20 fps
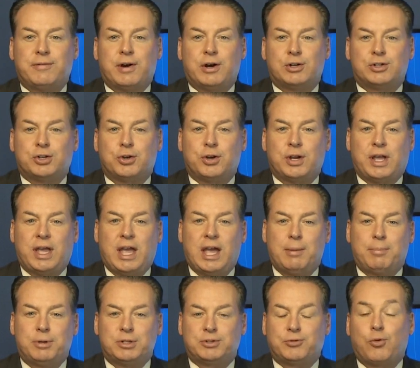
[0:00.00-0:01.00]
of Arizona
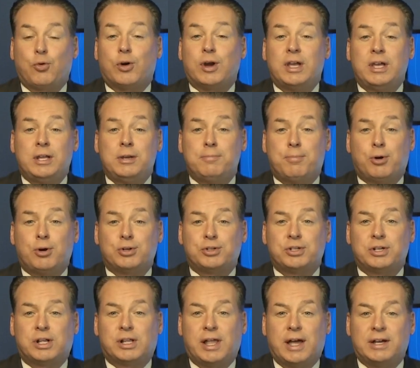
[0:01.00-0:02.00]
campus for
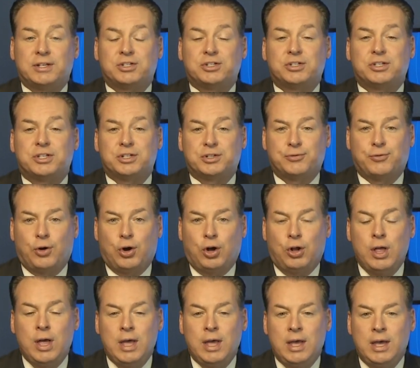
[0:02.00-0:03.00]
in-person classes this
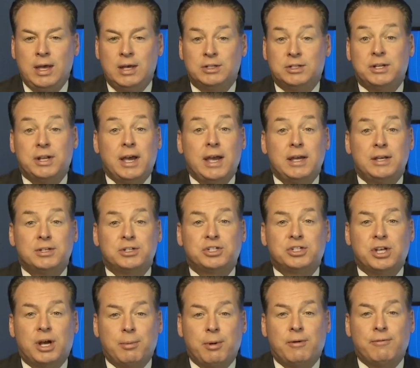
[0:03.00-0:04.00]
fall. Today,
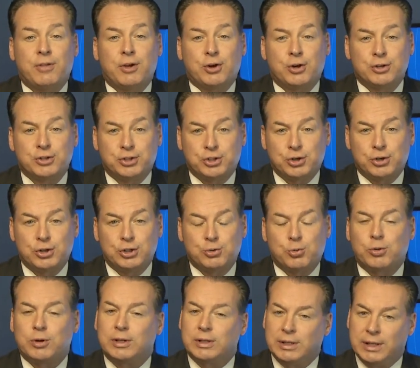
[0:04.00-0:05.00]
some of their
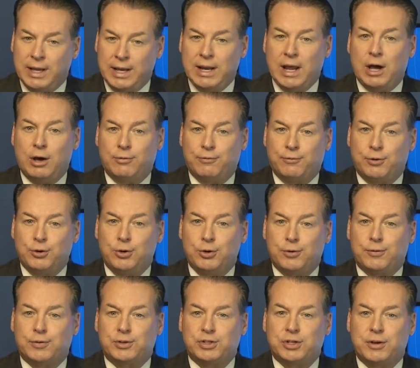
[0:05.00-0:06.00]
concerns were laid out for
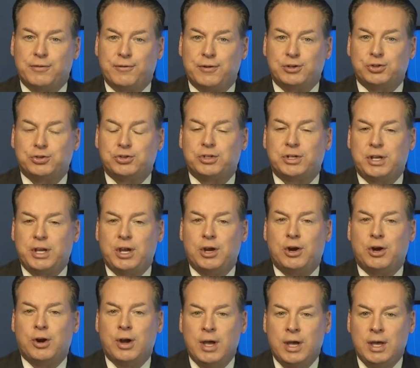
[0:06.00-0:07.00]
university officials to
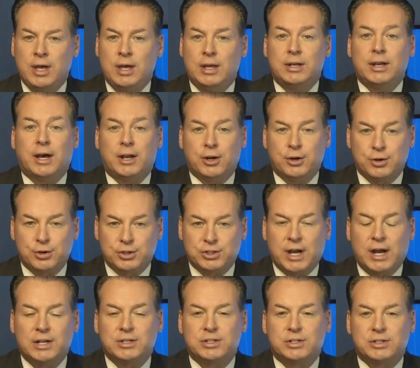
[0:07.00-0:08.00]
hear. Not on your
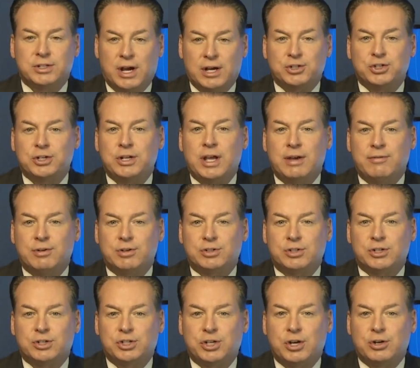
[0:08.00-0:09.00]
side's Taja
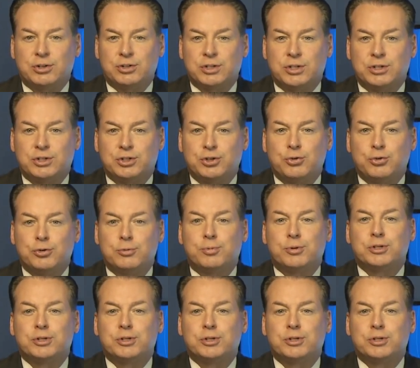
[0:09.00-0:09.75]
Davis shares the student